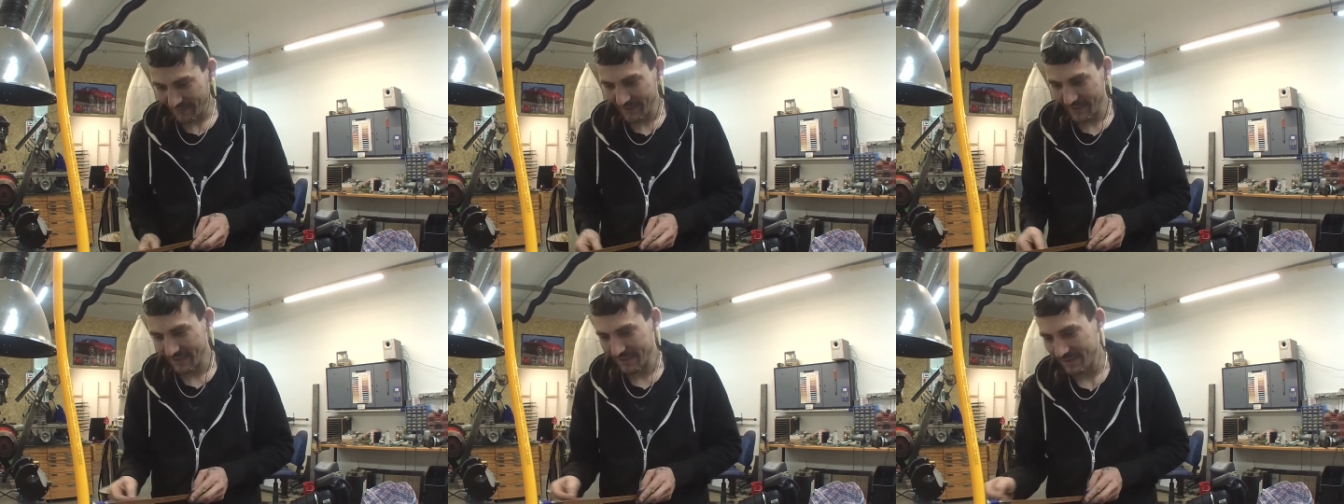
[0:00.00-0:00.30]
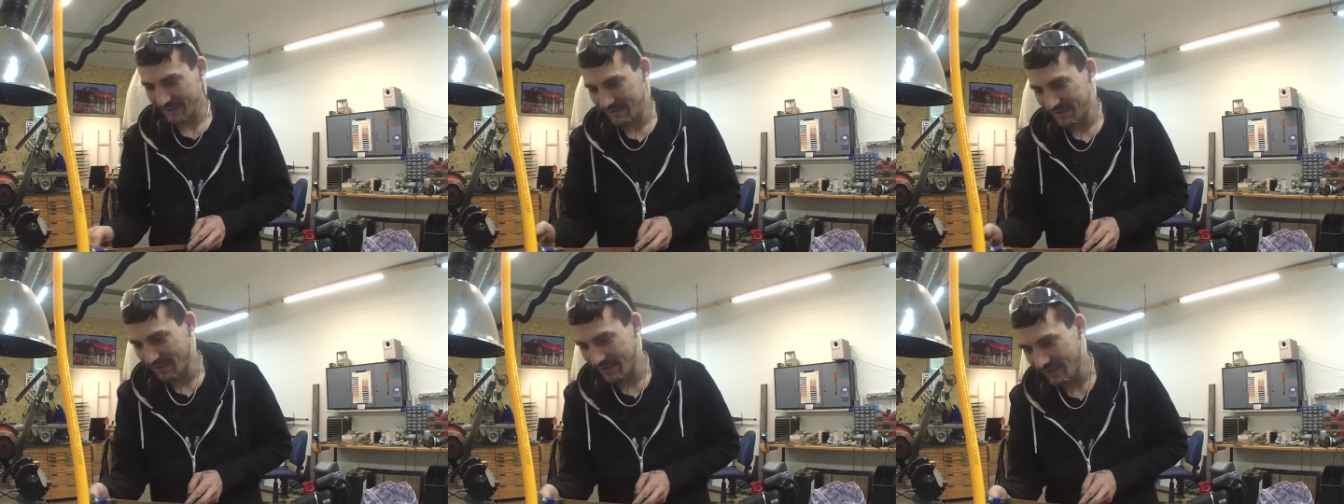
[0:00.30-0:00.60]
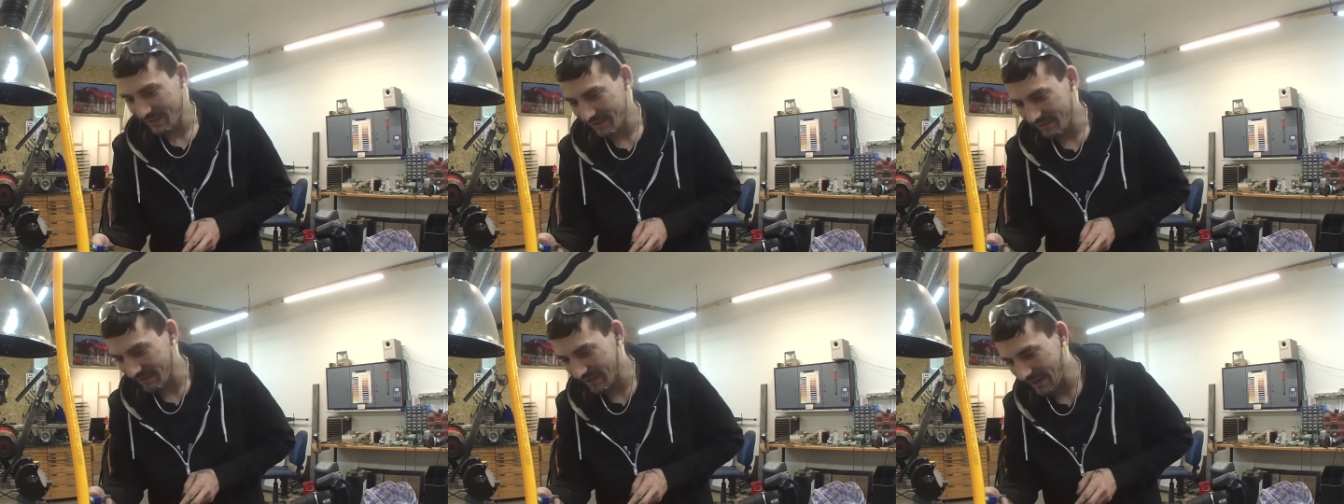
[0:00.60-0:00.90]
you
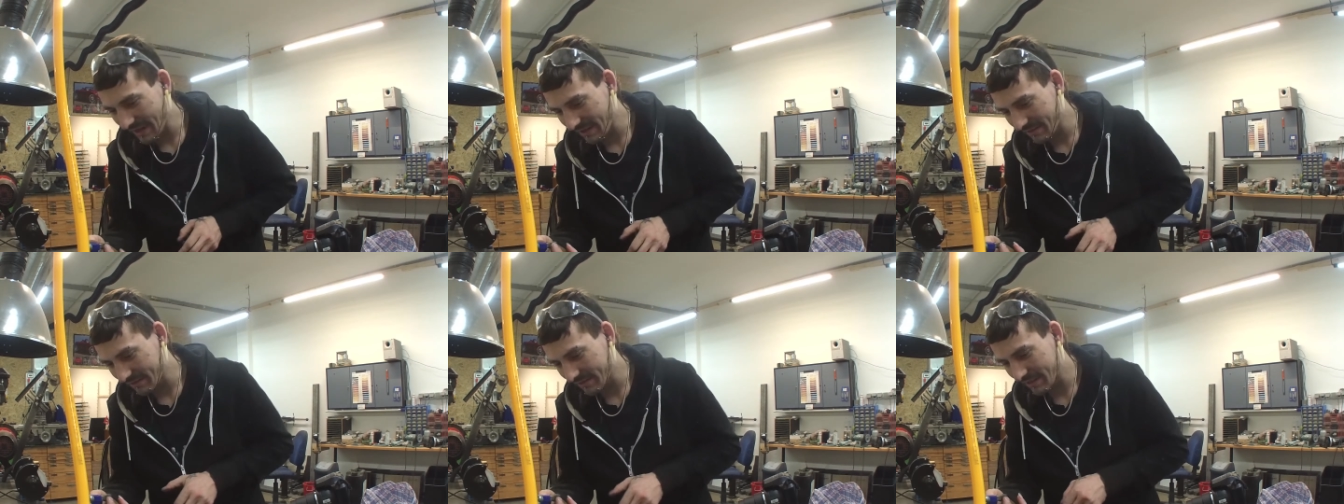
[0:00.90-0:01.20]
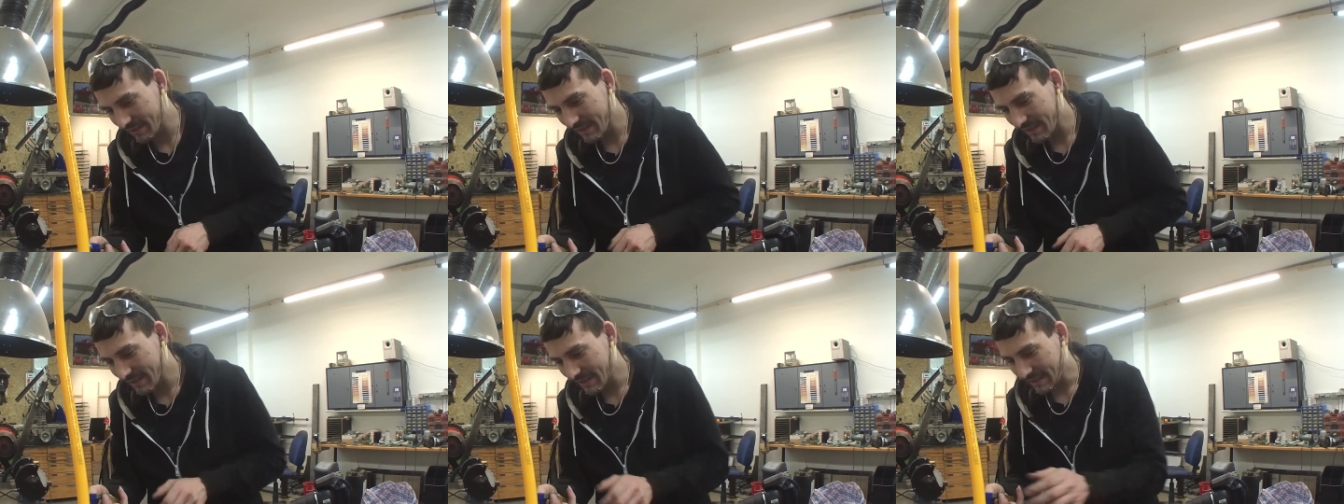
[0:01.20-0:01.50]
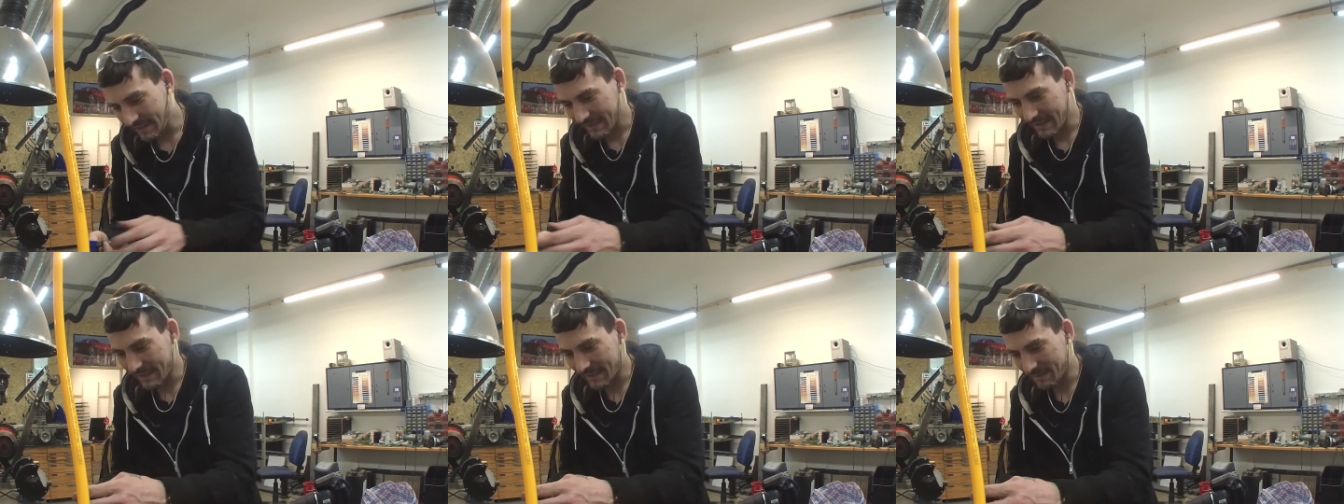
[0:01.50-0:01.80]
turn it around.
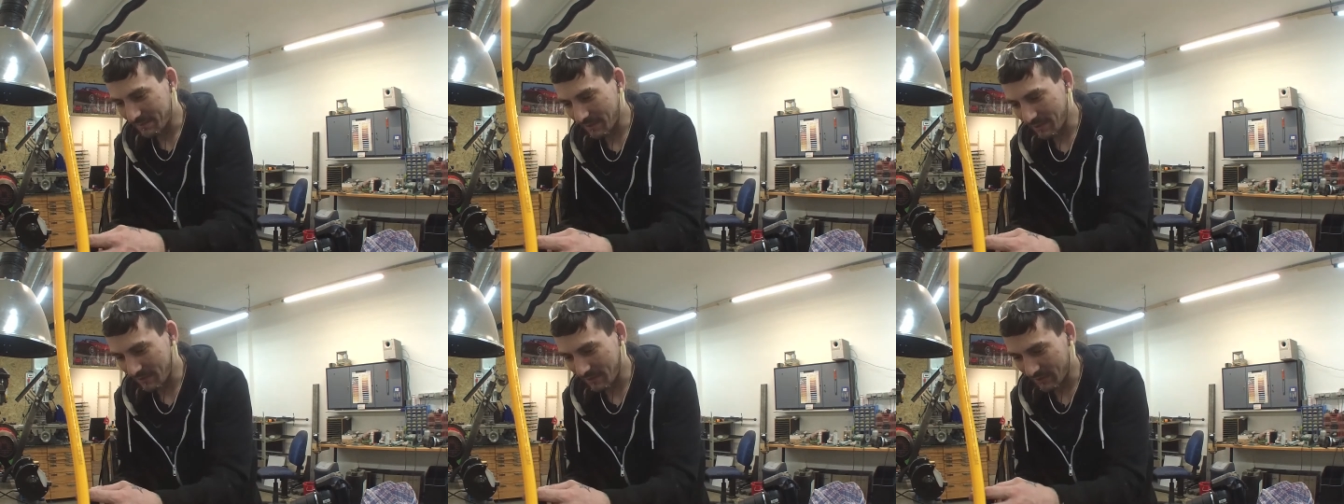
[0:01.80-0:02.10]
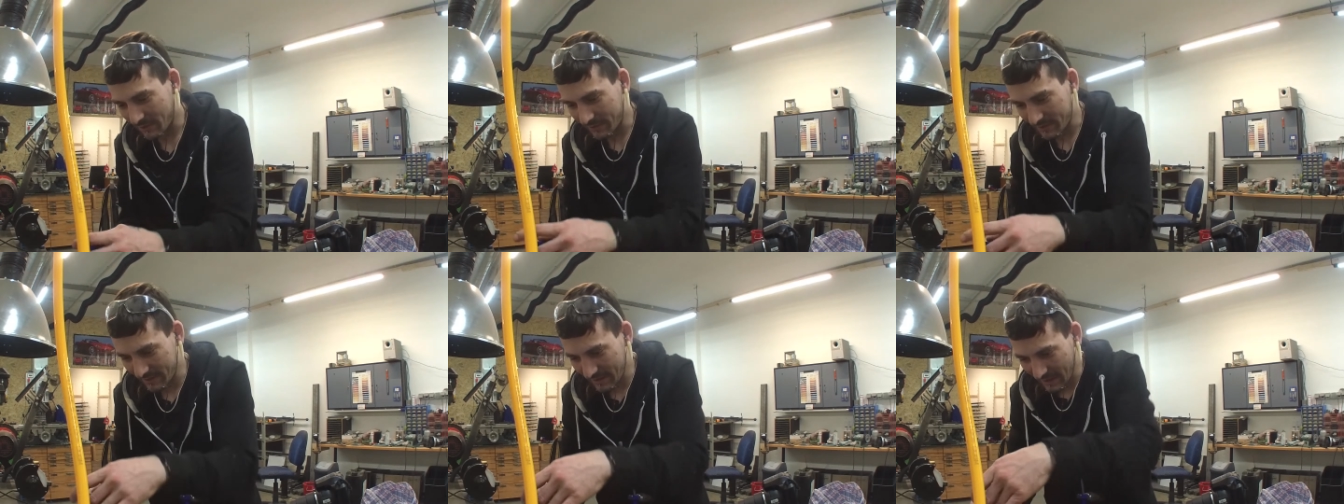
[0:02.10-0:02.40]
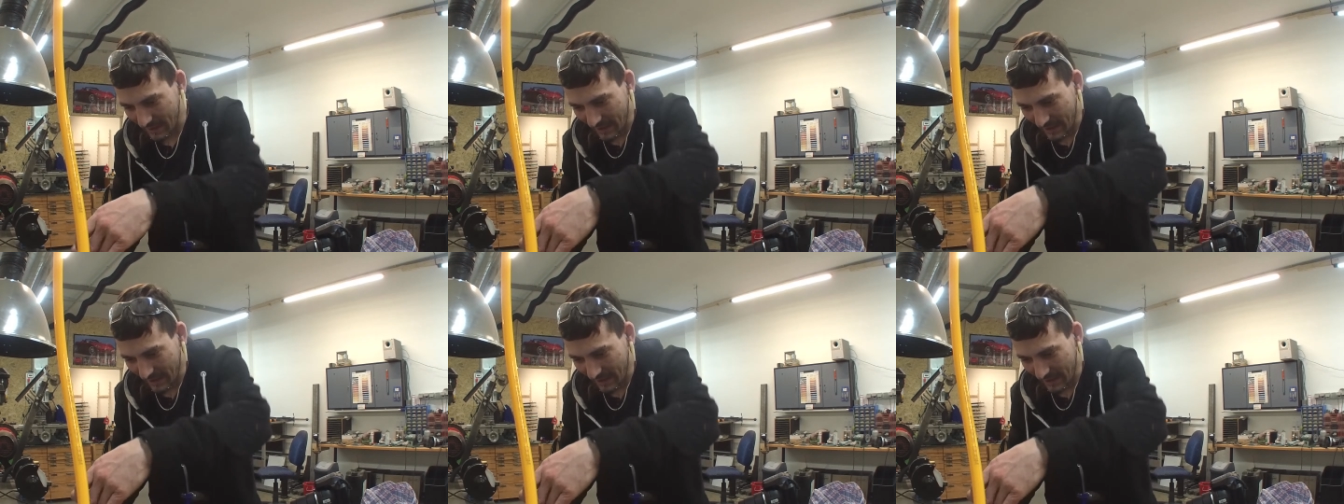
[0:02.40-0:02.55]
That's because a